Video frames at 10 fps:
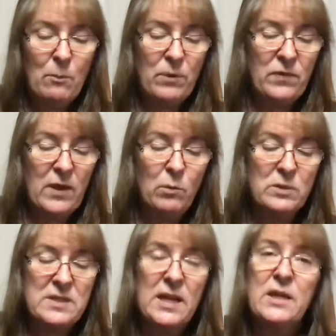But they were
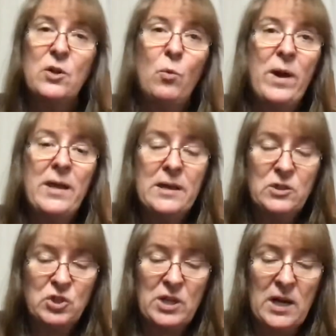taken away
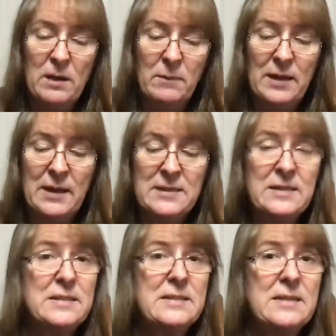each time, and I
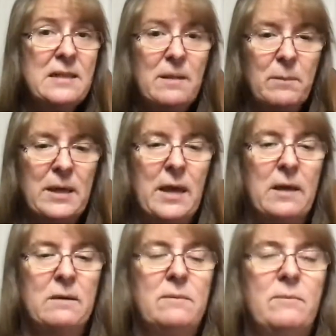didn't see them again.